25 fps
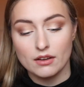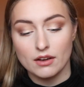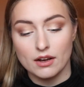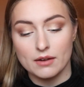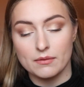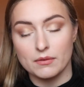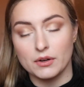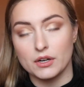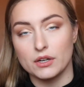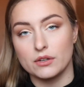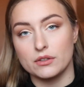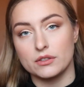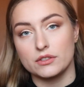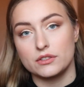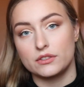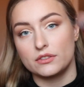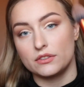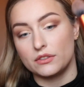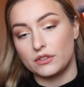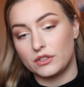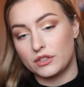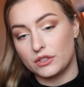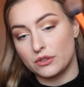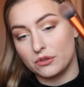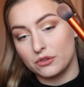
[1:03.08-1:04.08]
I'm going
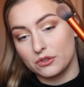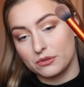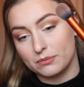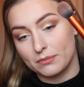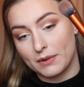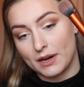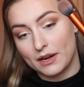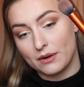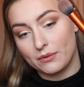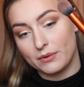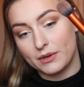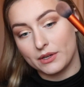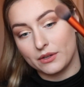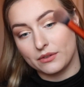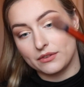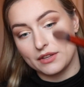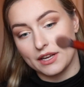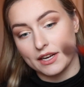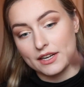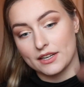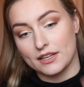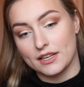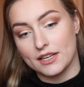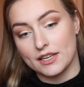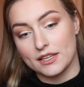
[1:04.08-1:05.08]
to use my Real
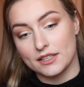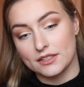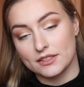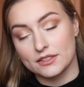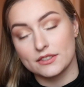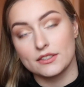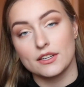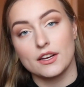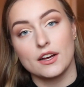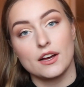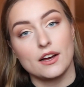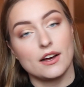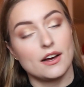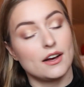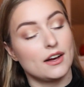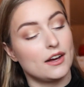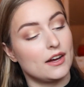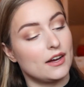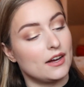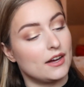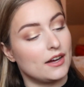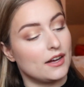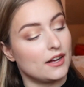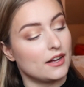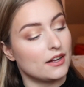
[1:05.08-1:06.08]
Techniques
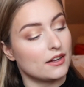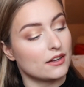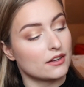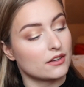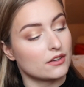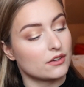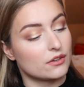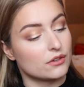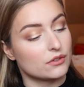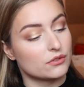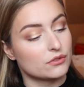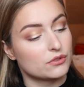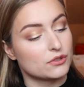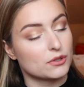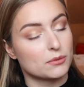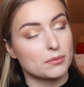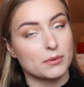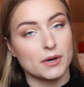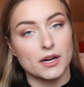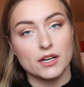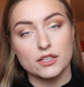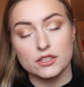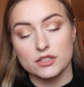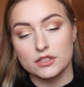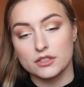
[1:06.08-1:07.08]
contour
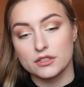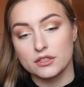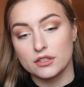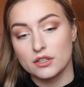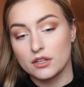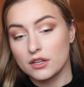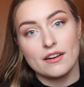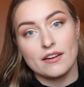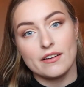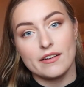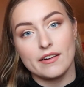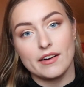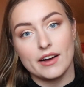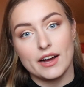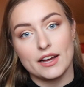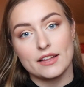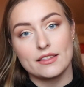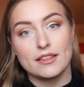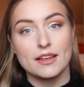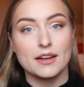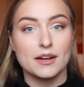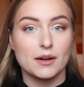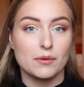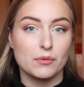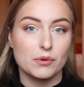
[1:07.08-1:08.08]
brush. I
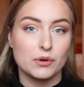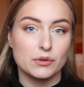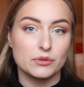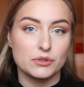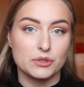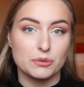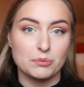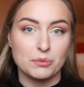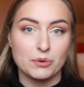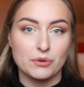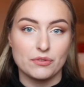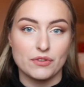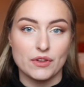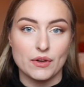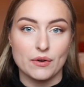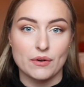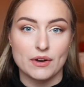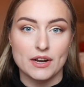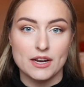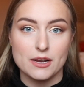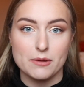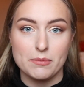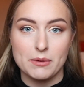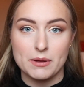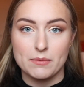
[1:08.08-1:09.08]
think I'm going to move you a
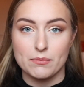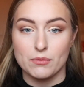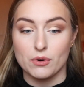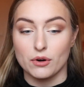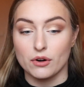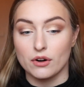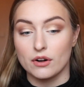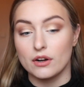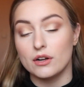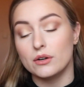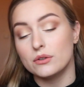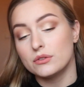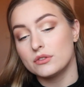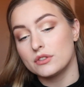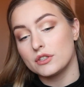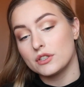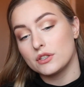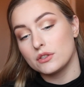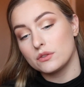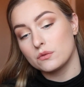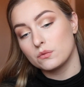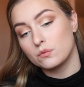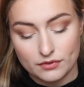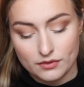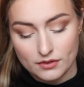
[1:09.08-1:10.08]
little bit more closer,
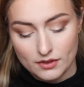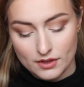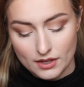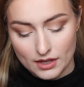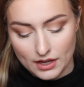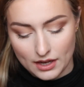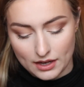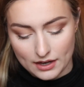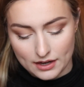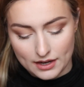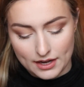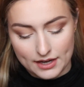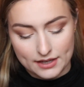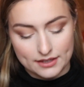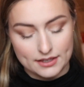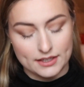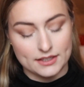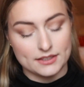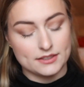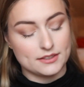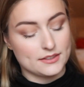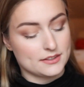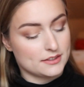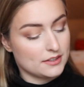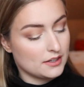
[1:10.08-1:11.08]
like
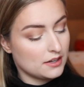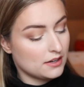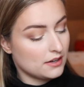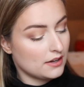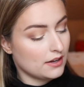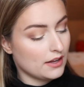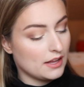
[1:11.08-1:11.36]
this.